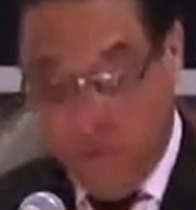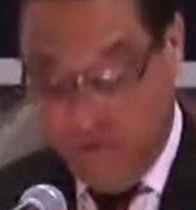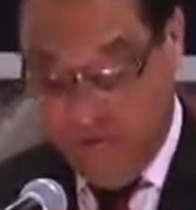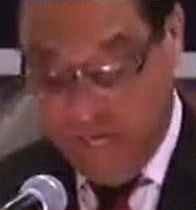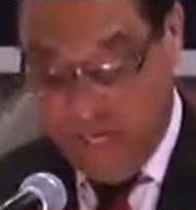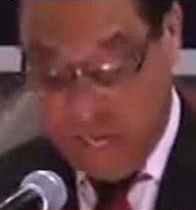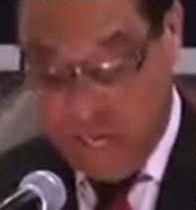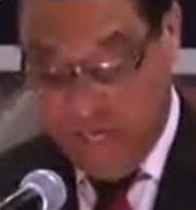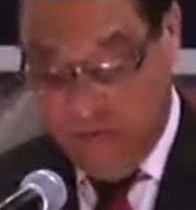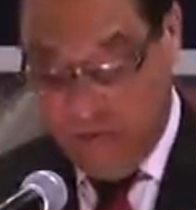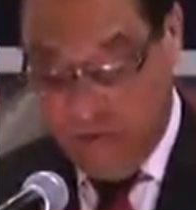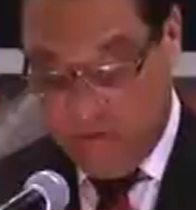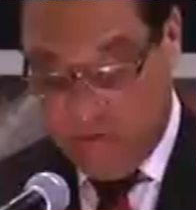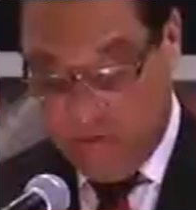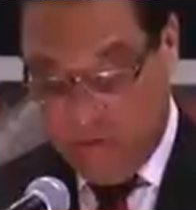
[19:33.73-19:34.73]
over
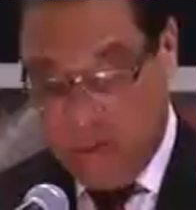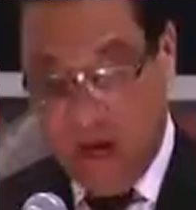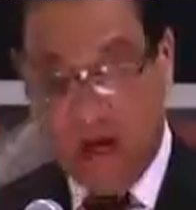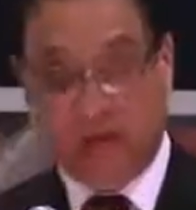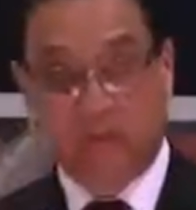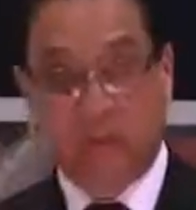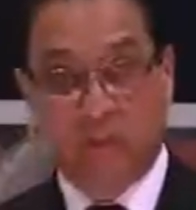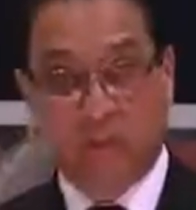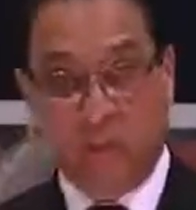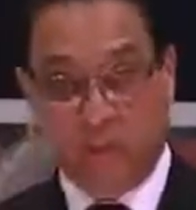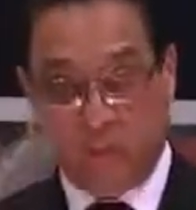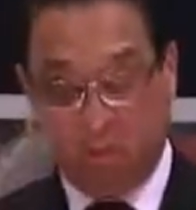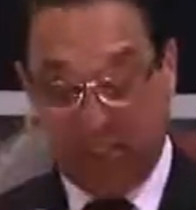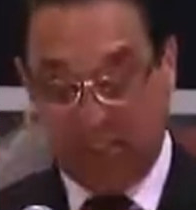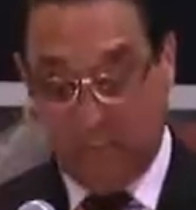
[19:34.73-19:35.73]
900 are for
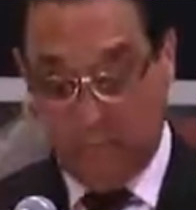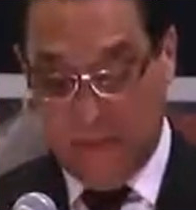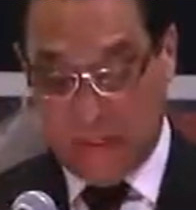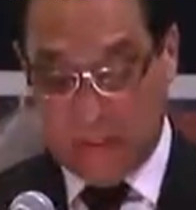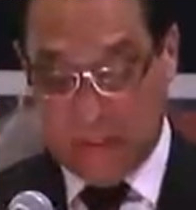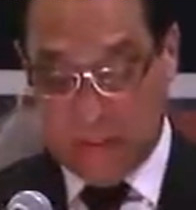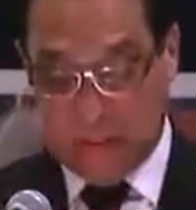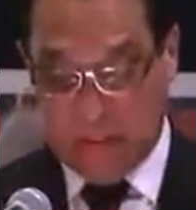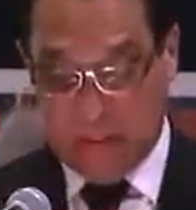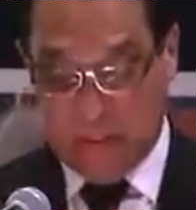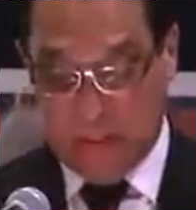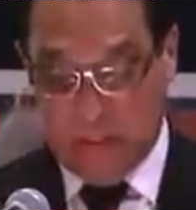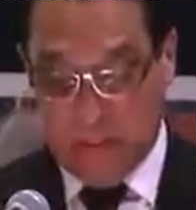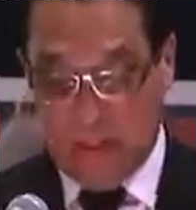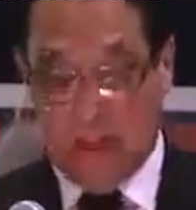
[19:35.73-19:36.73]
jobs as
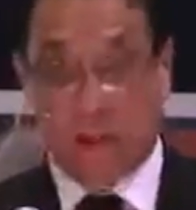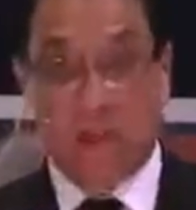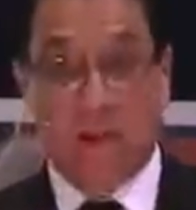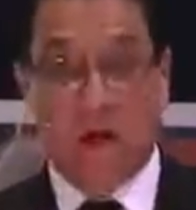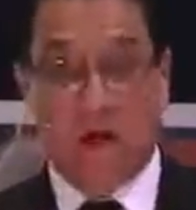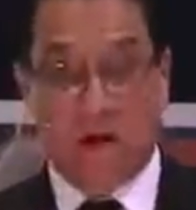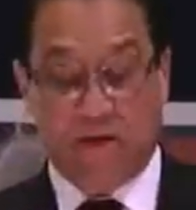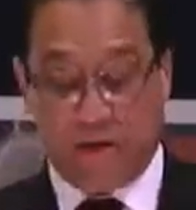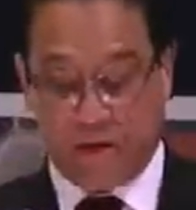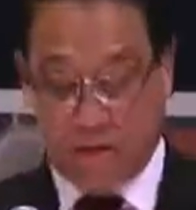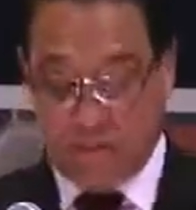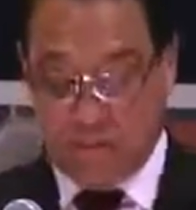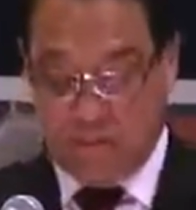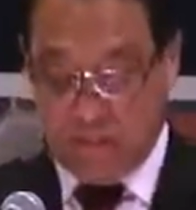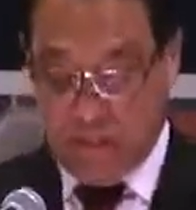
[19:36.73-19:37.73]
domestics,
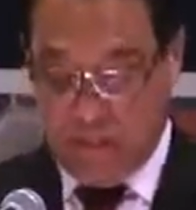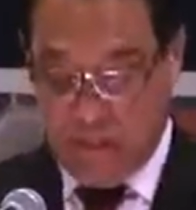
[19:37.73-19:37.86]
gardeners,